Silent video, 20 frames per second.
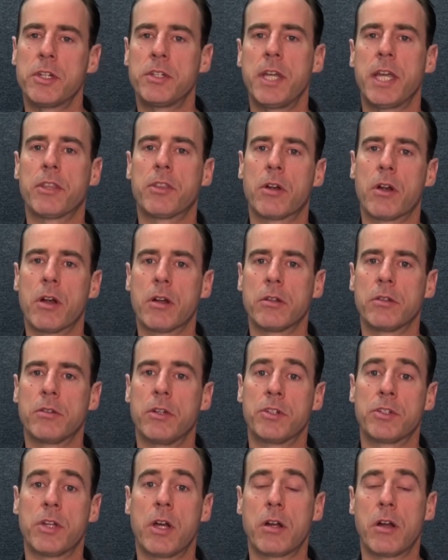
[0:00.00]
to take
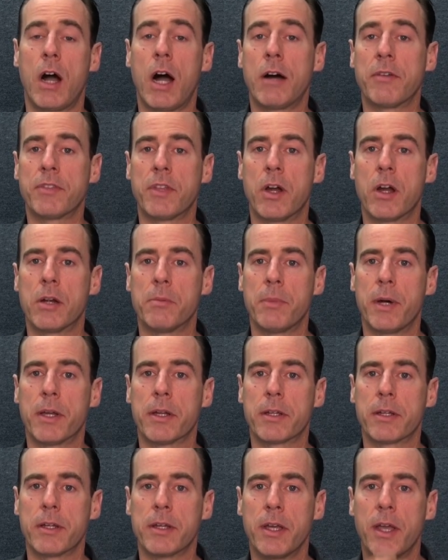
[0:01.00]
their tongue off the
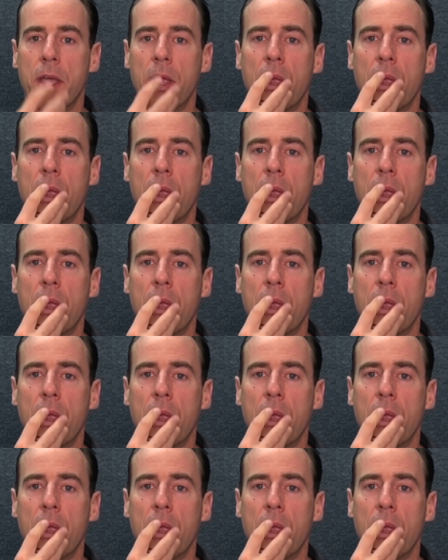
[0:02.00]
harmonica.